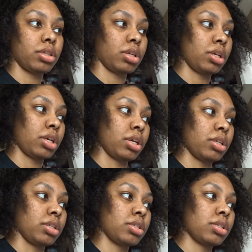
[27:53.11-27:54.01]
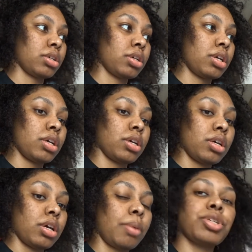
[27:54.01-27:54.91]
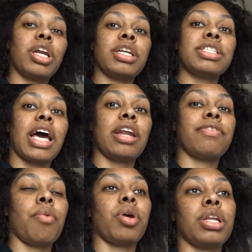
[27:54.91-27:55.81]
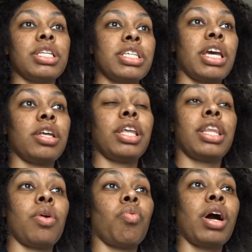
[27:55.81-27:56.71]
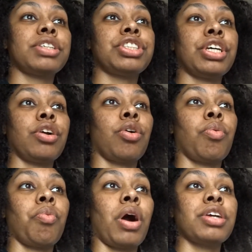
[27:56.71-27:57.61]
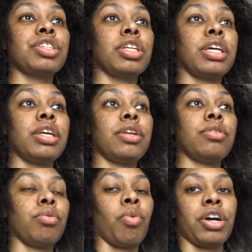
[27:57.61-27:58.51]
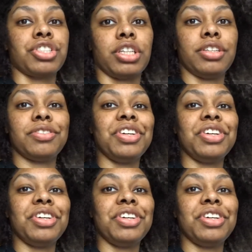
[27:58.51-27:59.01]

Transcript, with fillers: And I'm trying to decide if I want to detangle it, then wash it, or wash it, wash it,